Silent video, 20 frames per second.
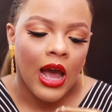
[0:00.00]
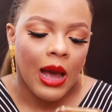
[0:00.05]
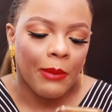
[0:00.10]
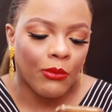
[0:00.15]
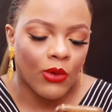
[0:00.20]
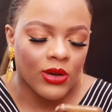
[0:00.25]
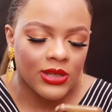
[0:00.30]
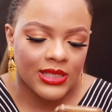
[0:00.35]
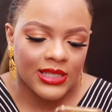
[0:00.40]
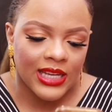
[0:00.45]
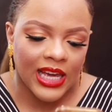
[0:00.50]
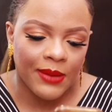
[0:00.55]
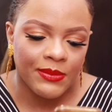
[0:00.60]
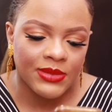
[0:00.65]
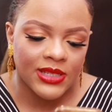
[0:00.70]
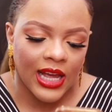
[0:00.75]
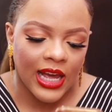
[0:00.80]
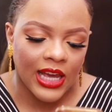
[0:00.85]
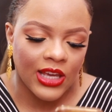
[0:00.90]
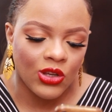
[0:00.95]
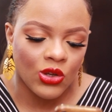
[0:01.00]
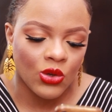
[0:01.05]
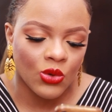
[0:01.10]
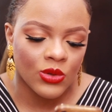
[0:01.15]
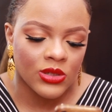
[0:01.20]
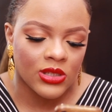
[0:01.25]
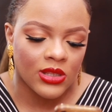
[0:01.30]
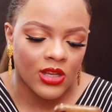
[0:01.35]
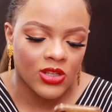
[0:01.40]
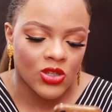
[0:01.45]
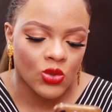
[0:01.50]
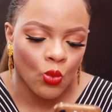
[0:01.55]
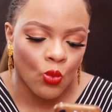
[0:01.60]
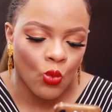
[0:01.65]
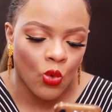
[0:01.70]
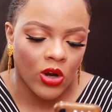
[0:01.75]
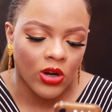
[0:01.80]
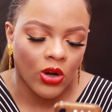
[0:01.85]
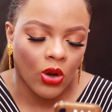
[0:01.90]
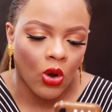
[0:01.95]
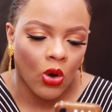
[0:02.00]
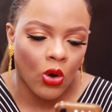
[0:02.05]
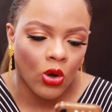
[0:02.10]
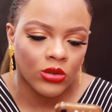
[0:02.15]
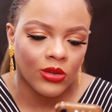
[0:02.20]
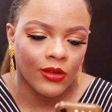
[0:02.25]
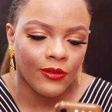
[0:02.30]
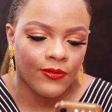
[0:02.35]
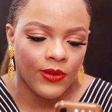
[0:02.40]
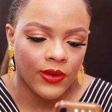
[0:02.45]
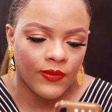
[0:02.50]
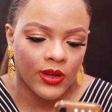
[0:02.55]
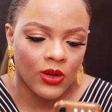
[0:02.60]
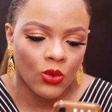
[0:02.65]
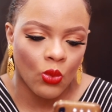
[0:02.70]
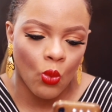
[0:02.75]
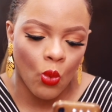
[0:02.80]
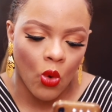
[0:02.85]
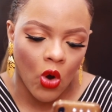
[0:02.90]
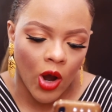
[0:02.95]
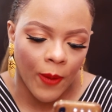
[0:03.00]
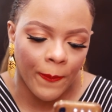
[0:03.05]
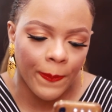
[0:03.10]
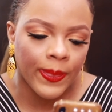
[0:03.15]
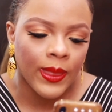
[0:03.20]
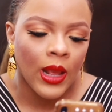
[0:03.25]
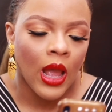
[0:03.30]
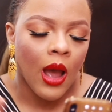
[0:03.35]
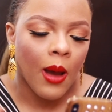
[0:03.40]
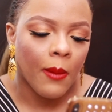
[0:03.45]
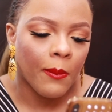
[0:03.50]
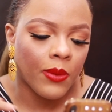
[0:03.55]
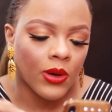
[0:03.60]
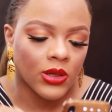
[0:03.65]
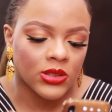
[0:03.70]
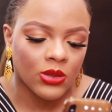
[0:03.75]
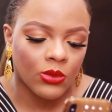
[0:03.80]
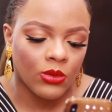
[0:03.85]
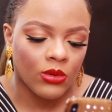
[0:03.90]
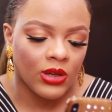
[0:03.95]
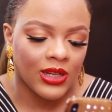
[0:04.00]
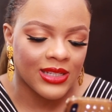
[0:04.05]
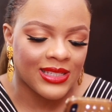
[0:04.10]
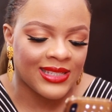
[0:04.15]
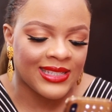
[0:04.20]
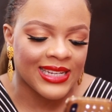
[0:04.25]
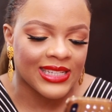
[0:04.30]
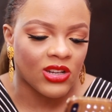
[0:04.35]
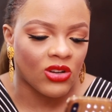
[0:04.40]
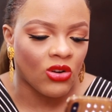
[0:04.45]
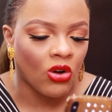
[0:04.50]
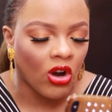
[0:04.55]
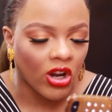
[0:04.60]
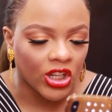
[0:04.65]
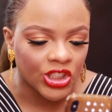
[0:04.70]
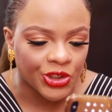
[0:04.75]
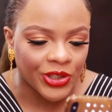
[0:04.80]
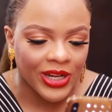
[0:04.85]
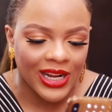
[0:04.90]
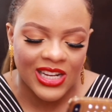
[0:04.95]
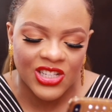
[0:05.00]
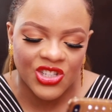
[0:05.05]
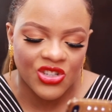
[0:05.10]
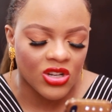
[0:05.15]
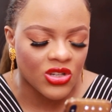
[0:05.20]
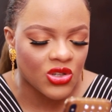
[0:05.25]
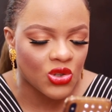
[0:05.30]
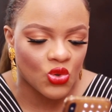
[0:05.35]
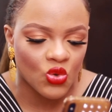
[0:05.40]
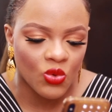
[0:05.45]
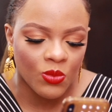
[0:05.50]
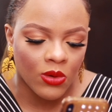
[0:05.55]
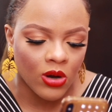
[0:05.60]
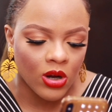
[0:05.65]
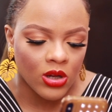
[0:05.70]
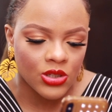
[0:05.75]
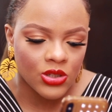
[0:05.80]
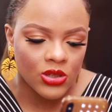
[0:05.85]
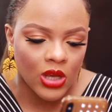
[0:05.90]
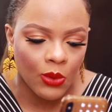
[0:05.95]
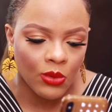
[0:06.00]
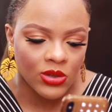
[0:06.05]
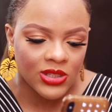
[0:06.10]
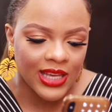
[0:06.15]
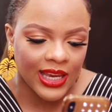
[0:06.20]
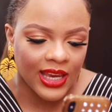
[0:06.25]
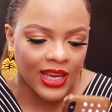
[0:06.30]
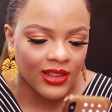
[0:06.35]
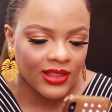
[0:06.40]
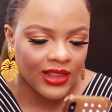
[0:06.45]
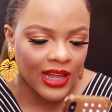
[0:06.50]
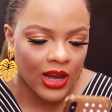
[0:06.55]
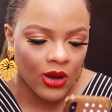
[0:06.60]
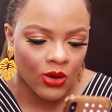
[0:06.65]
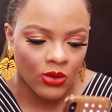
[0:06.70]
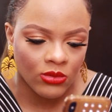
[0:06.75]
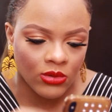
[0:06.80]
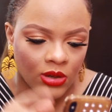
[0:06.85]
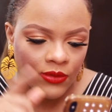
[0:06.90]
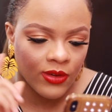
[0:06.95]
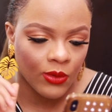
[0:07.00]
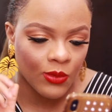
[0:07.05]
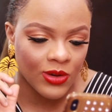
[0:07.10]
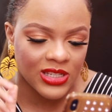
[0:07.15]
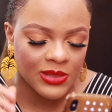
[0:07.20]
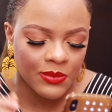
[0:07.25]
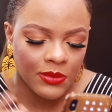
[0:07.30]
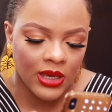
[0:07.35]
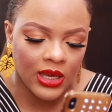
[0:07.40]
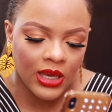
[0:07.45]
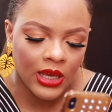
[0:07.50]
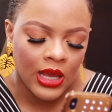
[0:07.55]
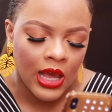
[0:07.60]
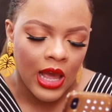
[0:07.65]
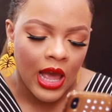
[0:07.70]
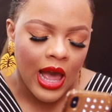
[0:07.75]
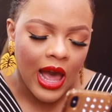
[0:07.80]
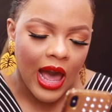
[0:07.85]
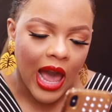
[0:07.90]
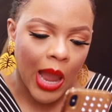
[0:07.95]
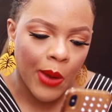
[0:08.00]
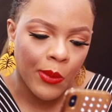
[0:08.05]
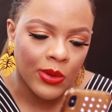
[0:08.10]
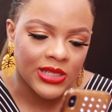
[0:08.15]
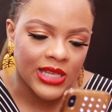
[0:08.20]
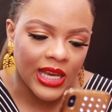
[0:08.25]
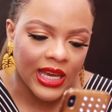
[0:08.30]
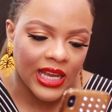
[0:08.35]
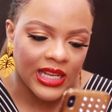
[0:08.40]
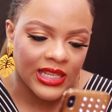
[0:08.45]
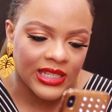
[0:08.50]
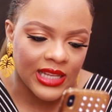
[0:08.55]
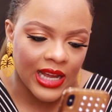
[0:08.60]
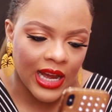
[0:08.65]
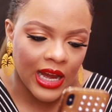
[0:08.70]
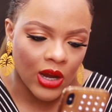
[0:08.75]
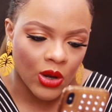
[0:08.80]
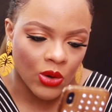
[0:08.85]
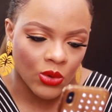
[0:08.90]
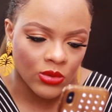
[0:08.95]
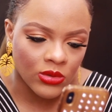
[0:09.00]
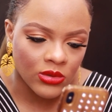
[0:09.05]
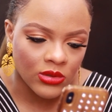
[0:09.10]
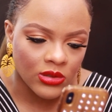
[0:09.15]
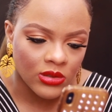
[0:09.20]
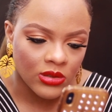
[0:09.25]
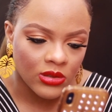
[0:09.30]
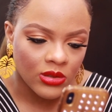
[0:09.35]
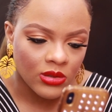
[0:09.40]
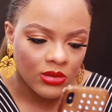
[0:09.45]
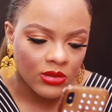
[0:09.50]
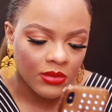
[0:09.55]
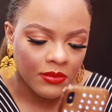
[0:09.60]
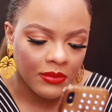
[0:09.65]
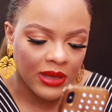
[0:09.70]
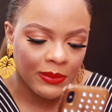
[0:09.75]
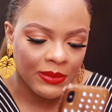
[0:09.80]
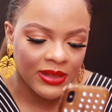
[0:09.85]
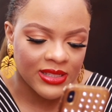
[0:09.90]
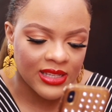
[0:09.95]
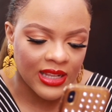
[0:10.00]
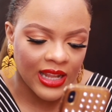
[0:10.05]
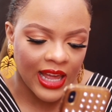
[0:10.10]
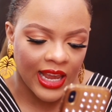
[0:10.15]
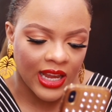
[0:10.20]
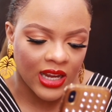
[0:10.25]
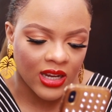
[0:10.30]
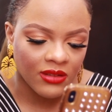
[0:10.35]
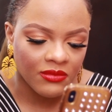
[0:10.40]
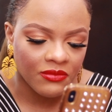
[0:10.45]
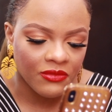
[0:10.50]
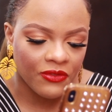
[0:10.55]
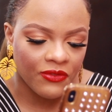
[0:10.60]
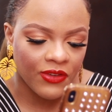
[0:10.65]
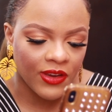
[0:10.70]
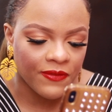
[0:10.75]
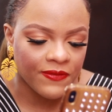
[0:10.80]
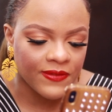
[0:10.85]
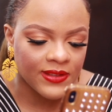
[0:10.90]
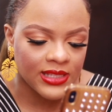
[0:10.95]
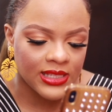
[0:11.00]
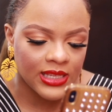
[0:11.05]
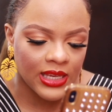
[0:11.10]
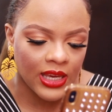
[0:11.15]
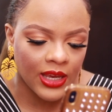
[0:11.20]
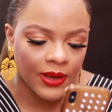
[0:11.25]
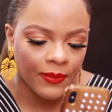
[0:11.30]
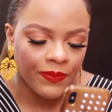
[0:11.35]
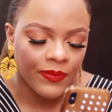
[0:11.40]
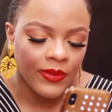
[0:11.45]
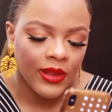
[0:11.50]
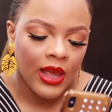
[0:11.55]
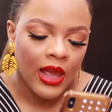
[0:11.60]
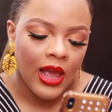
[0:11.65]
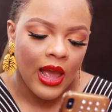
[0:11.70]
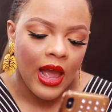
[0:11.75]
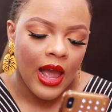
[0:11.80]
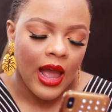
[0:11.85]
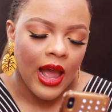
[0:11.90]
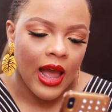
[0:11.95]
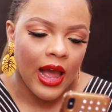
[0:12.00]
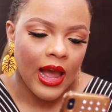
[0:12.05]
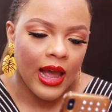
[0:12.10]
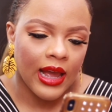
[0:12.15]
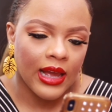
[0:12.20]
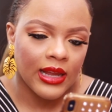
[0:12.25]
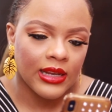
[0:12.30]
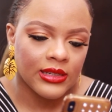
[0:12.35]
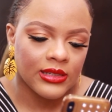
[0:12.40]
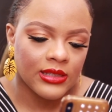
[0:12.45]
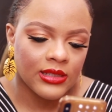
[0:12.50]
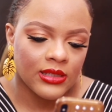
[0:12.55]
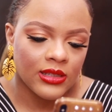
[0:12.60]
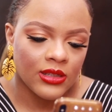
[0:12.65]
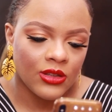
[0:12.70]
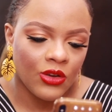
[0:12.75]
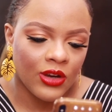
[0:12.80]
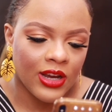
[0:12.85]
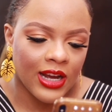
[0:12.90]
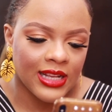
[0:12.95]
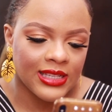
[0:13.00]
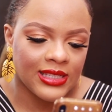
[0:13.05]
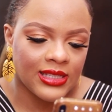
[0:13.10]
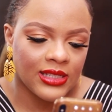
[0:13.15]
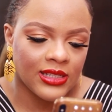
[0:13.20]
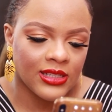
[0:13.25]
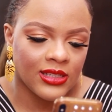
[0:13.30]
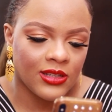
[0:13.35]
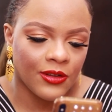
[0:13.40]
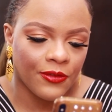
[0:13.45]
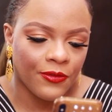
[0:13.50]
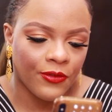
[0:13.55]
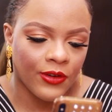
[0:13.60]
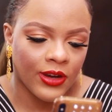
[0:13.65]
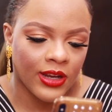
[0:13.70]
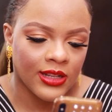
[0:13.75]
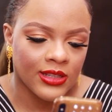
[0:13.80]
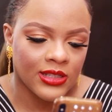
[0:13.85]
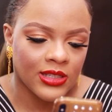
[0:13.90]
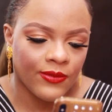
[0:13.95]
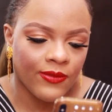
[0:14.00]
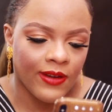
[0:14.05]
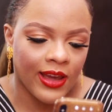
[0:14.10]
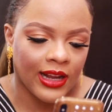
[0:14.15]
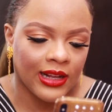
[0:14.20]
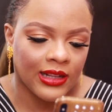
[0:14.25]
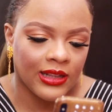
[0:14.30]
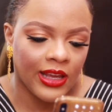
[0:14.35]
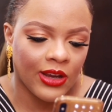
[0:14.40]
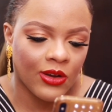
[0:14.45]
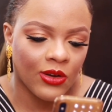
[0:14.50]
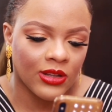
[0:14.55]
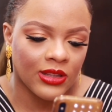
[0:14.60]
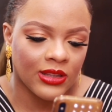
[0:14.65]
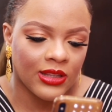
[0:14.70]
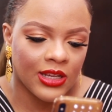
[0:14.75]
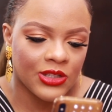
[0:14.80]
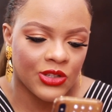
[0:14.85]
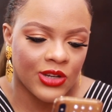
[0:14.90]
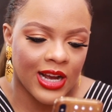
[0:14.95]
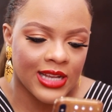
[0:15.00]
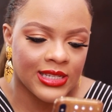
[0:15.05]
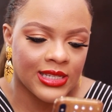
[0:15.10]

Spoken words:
Most times I use this one called Vivid Warm, but it's set on 100 and it's just too much, so I would take it down. If it was me, I would take it down maybe to like 50, and you can see the difference. If I click on this, you can